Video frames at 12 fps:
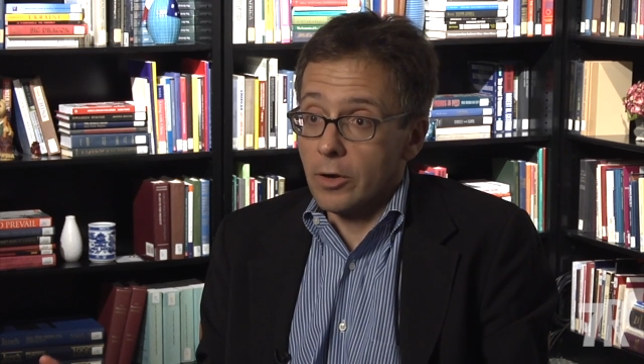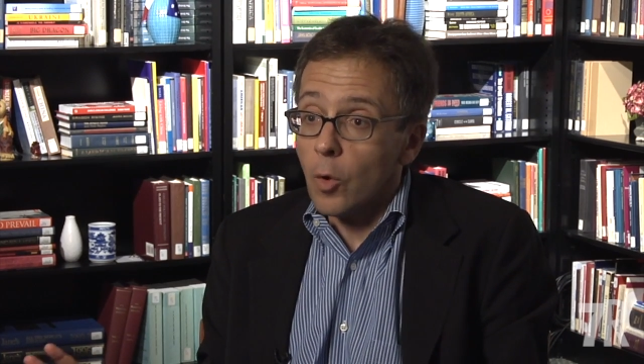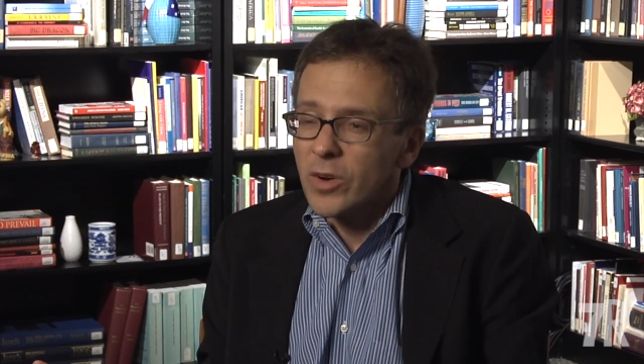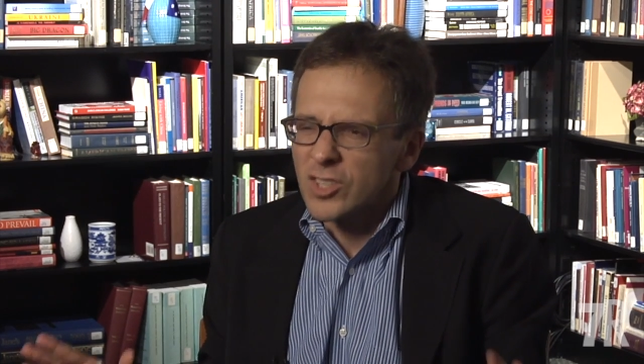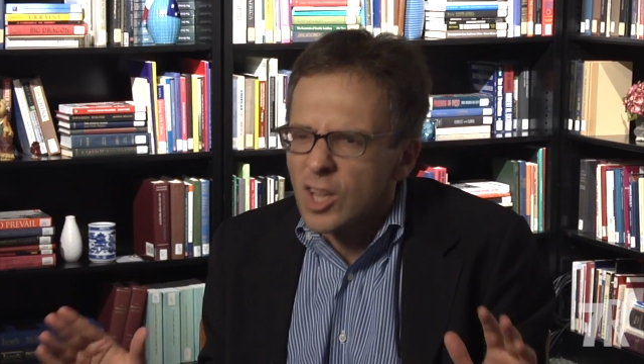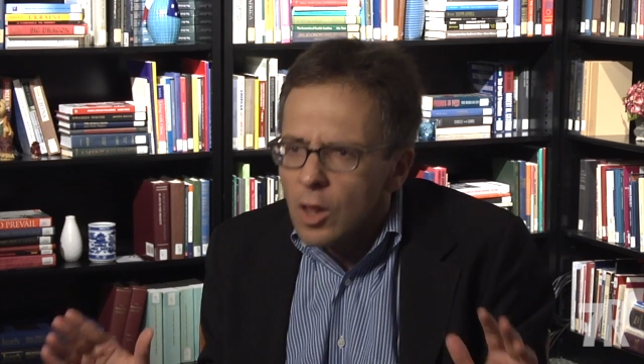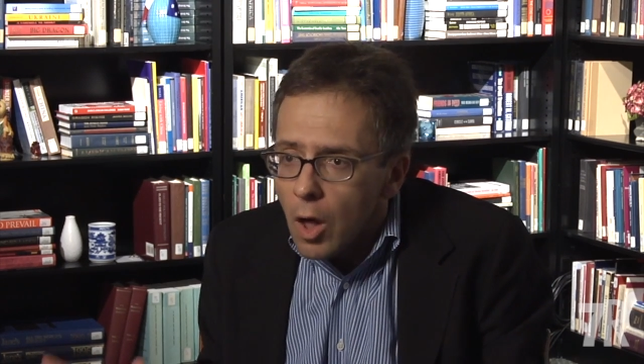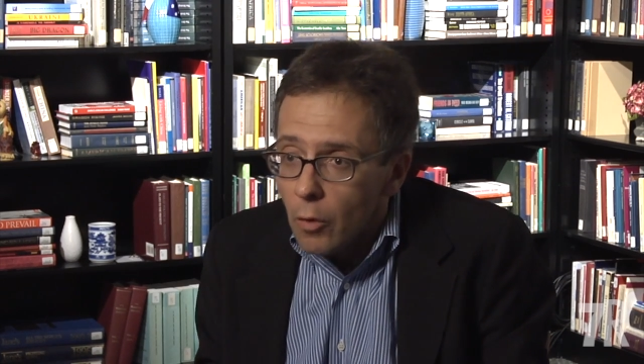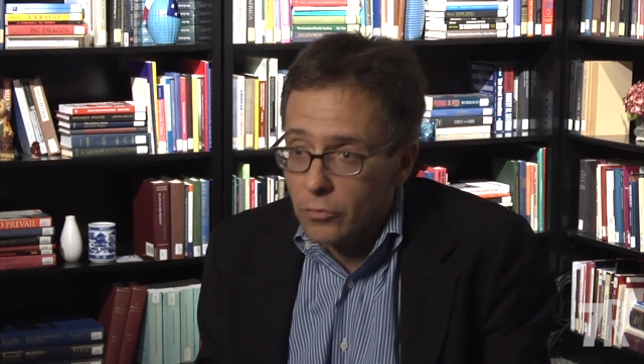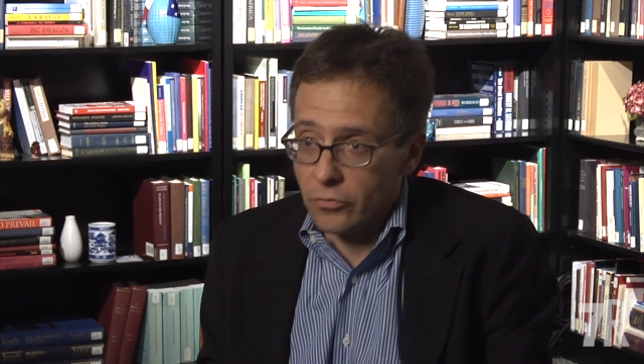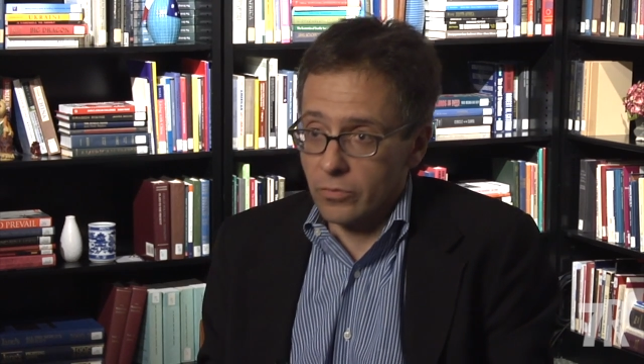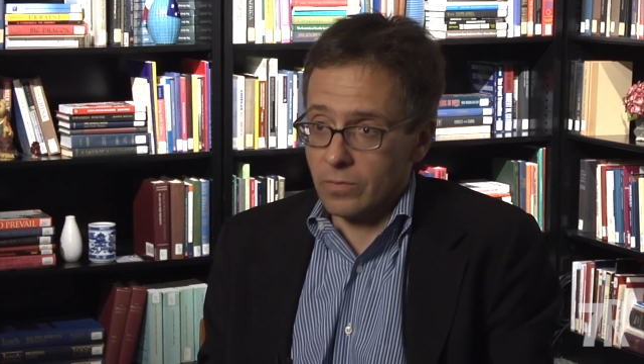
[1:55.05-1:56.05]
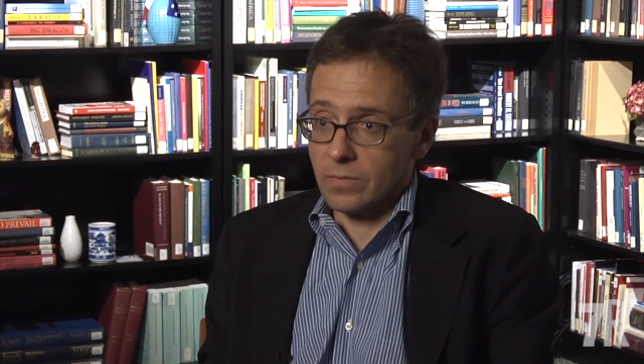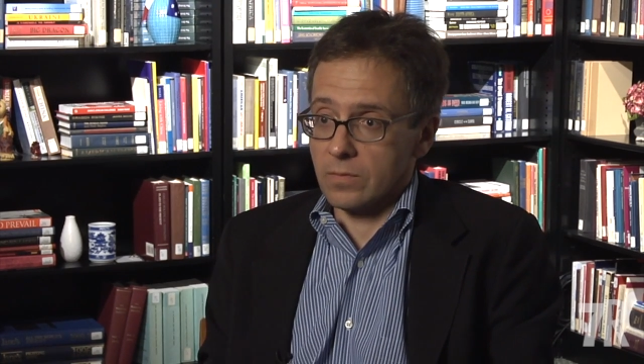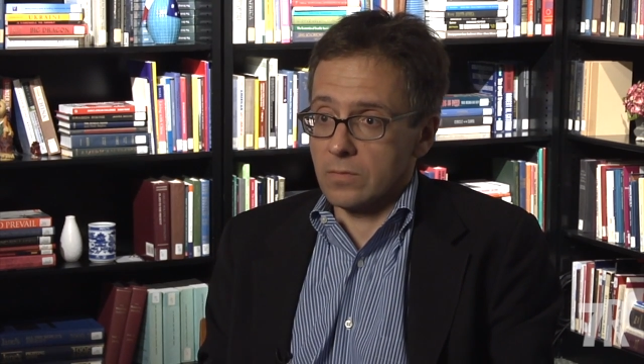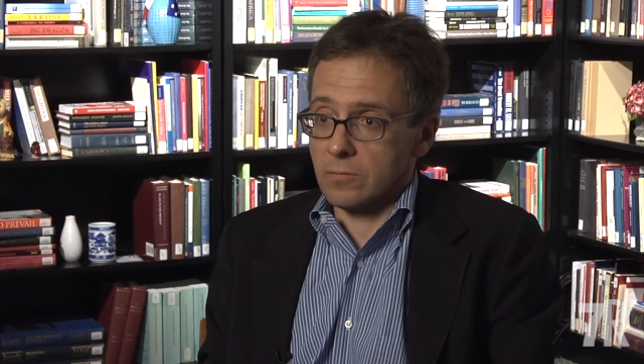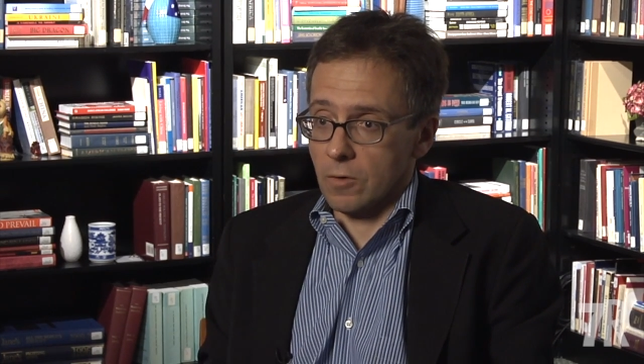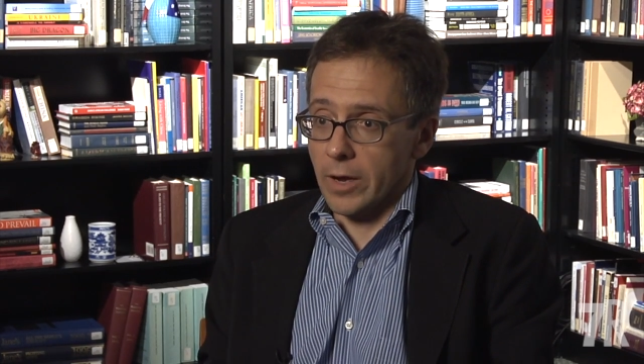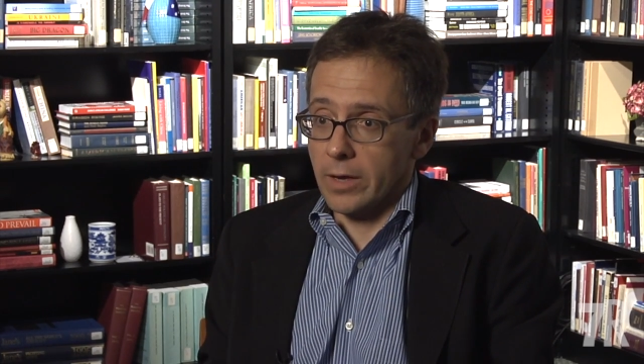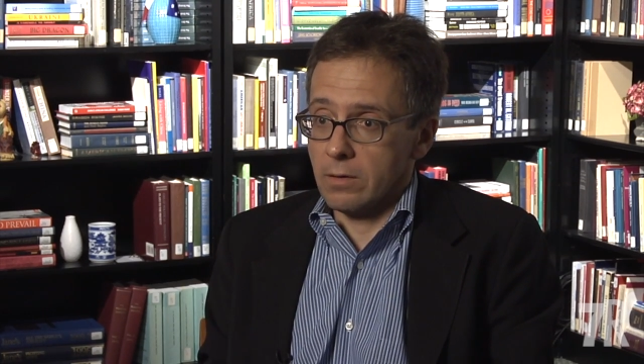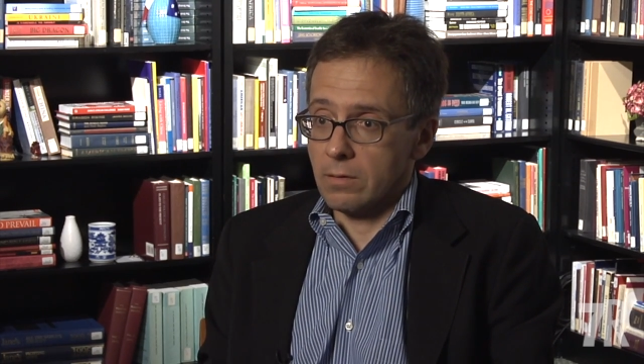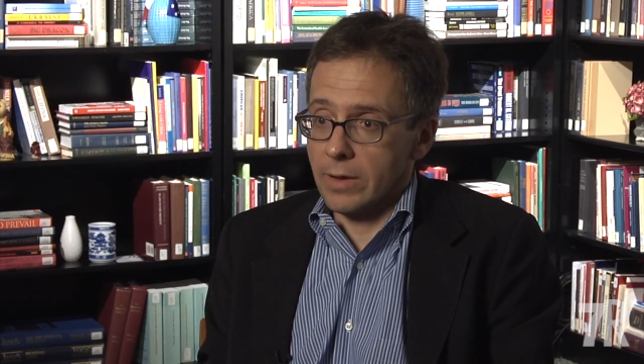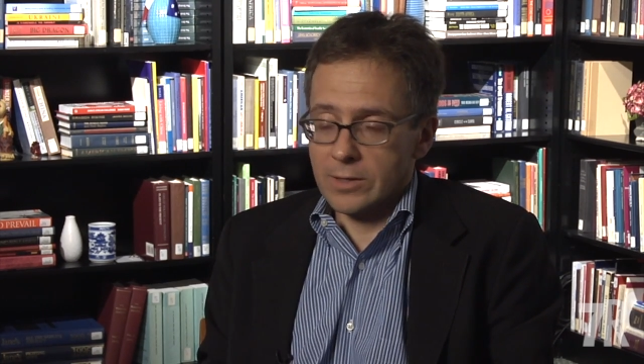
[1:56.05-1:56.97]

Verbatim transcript: No one is close, right?